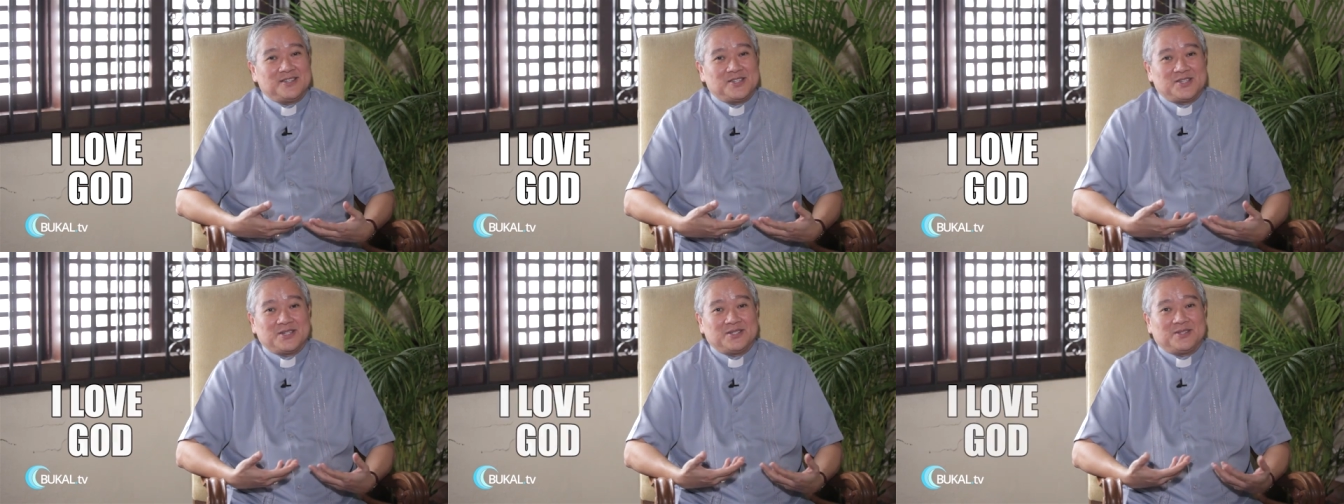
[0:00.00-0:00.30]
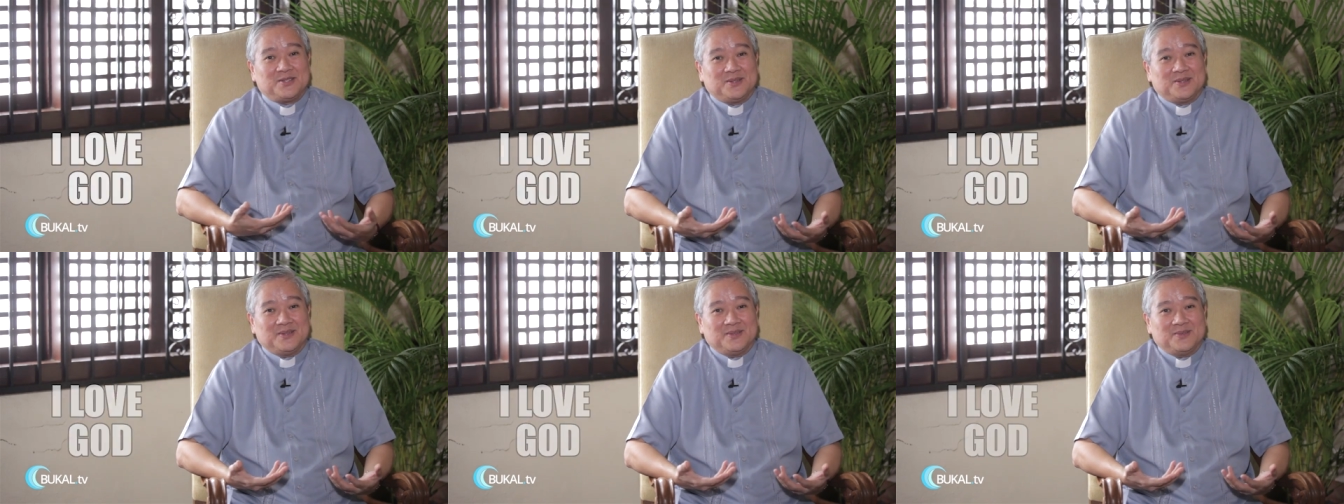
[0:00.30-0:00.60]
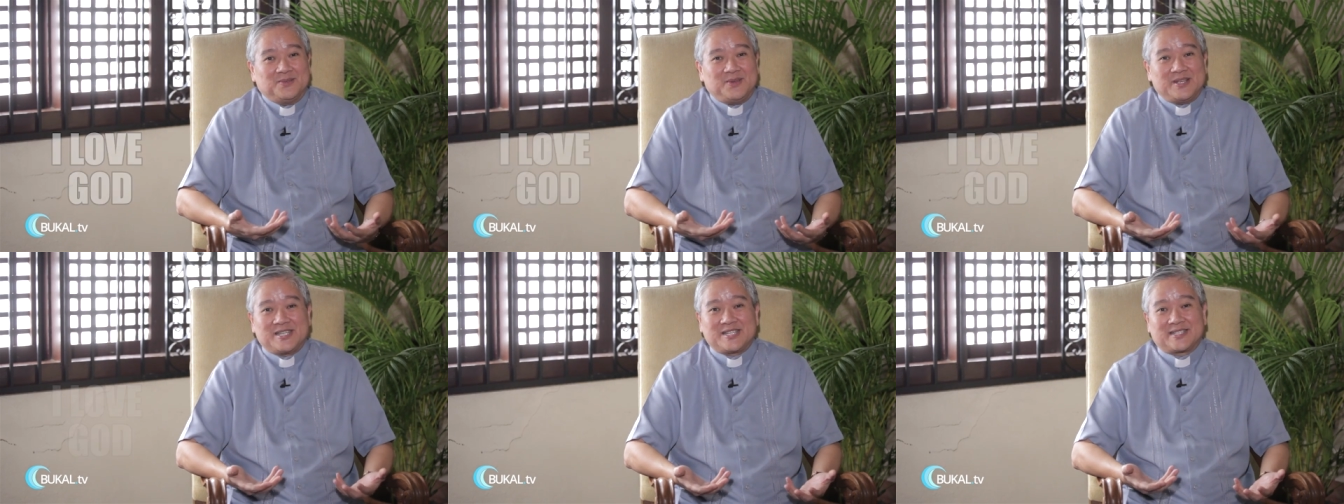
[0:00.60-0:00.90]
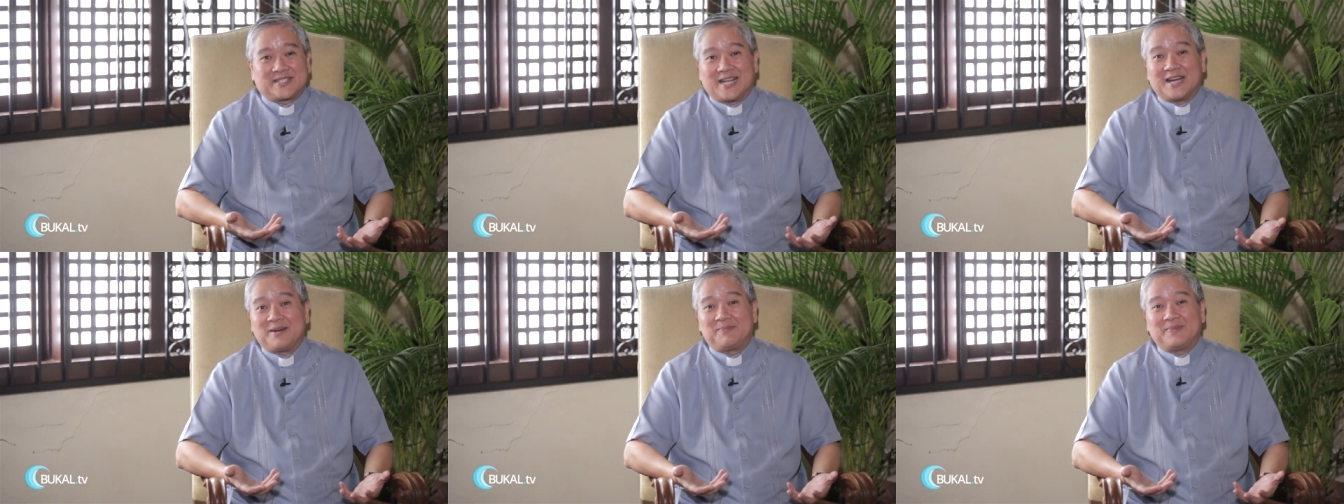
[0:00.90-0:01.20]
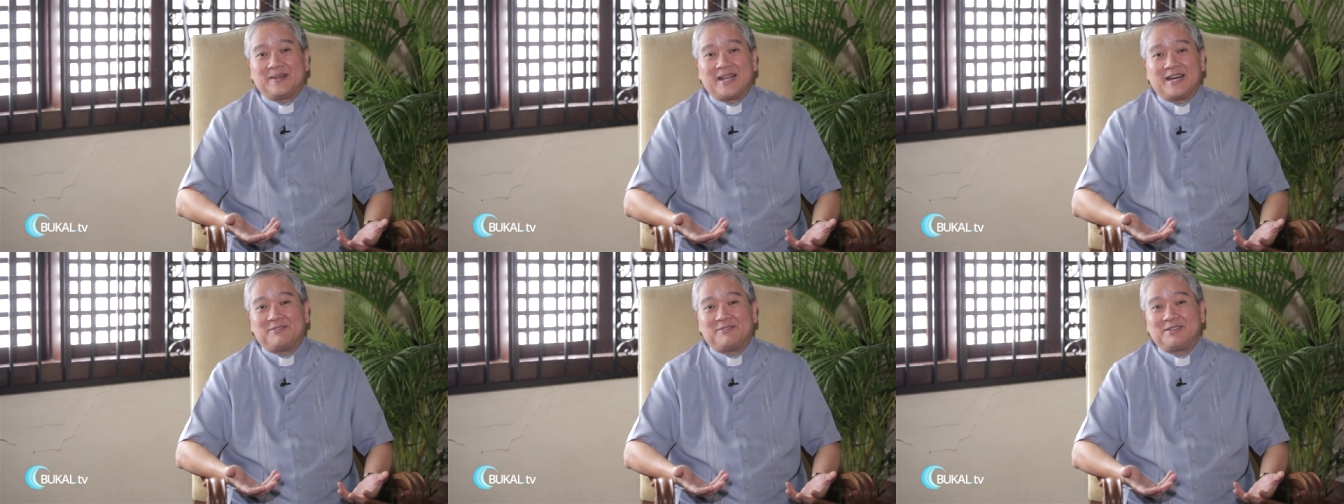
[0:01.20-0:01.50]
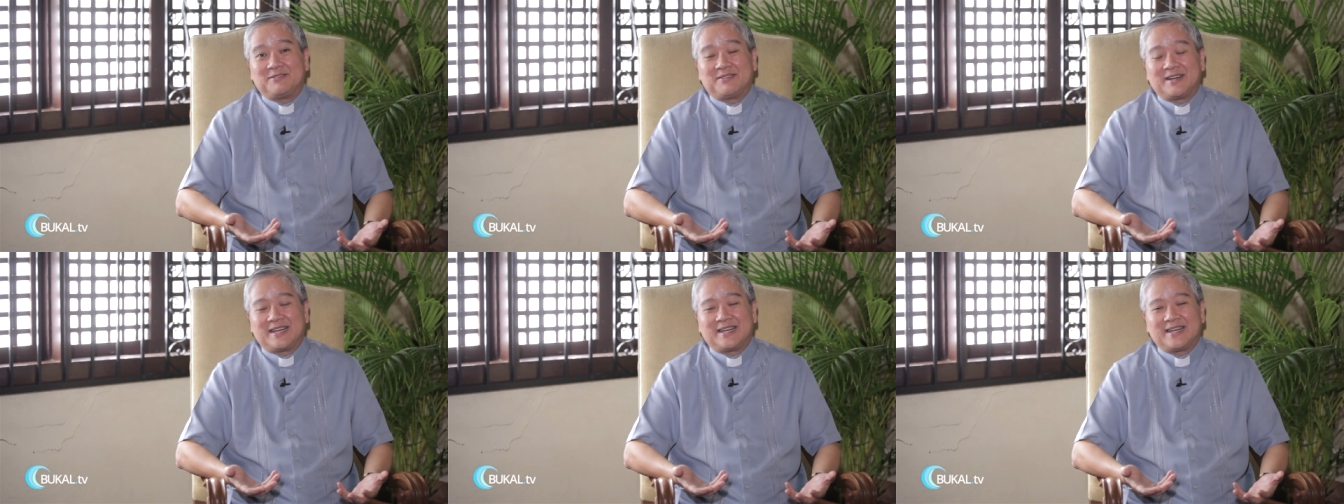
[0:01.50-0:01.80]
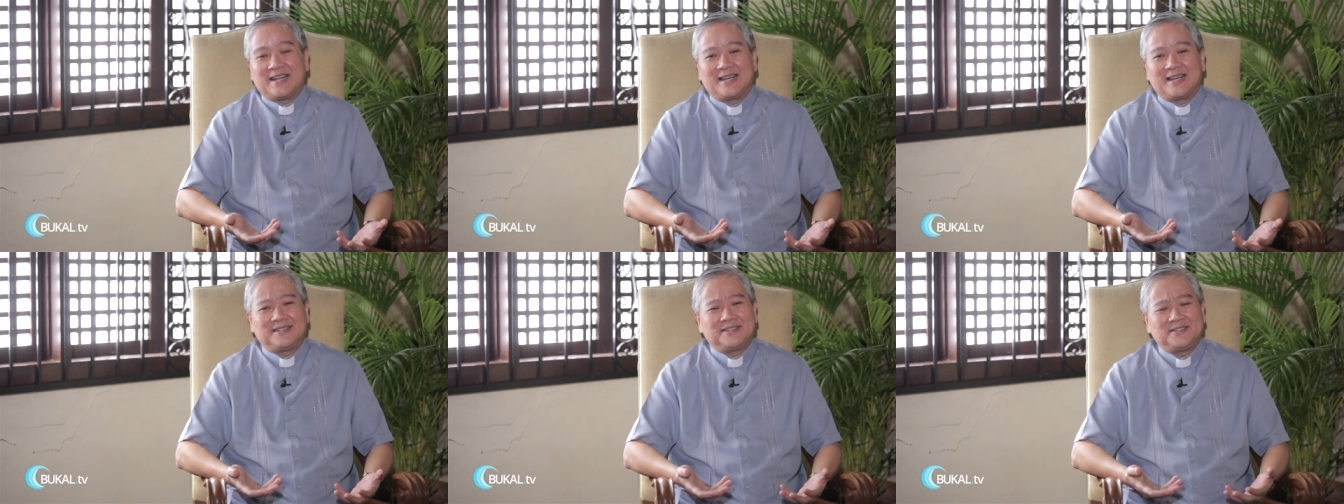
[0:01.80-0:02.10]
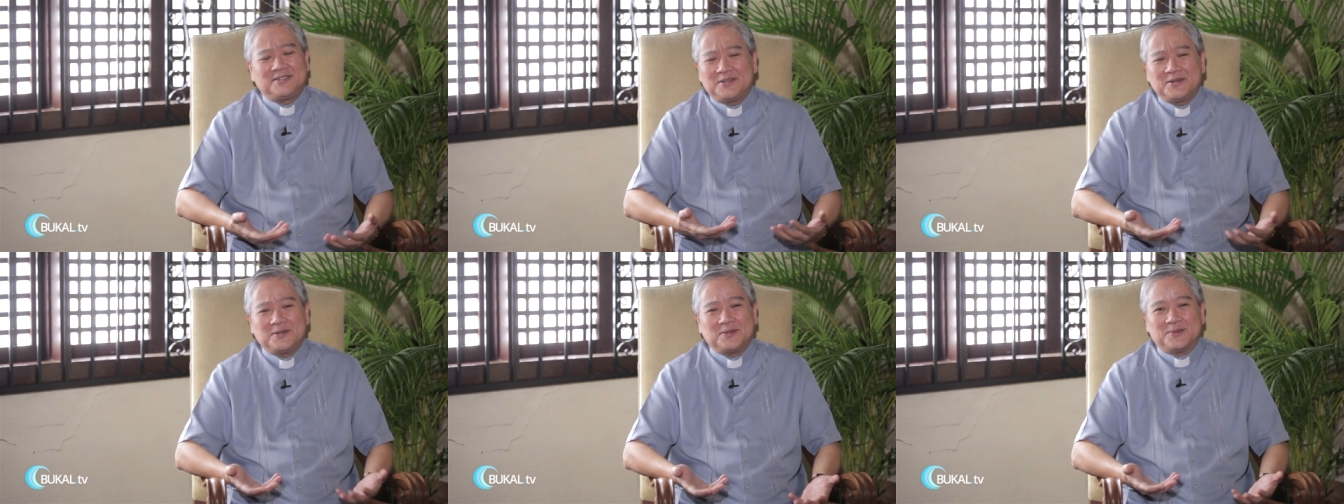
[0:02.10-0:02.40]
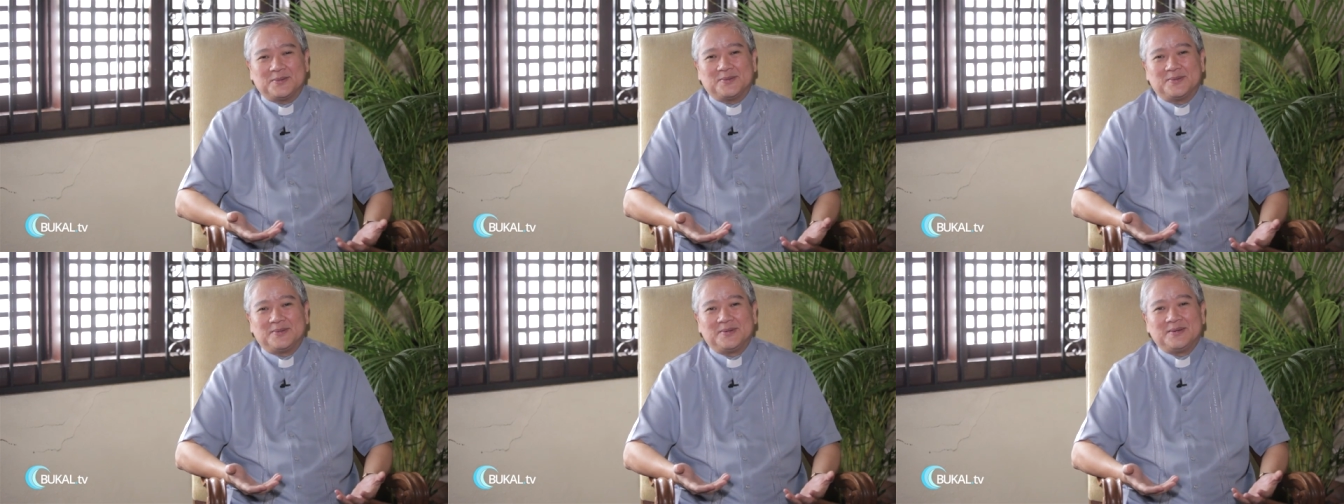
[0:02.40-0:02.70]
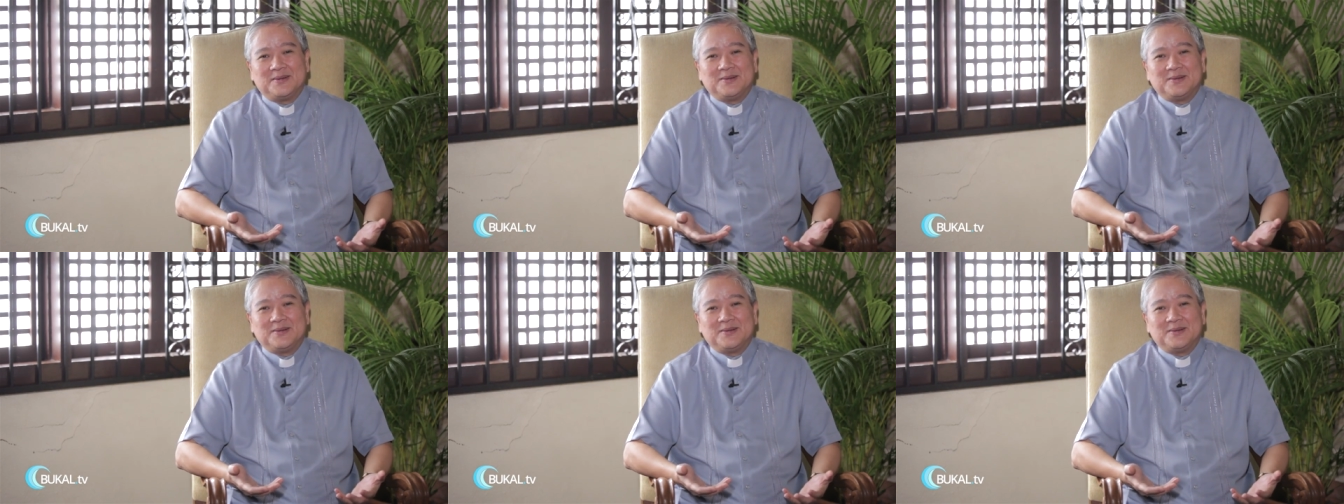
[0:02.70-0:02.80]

should we stop loving one another? No.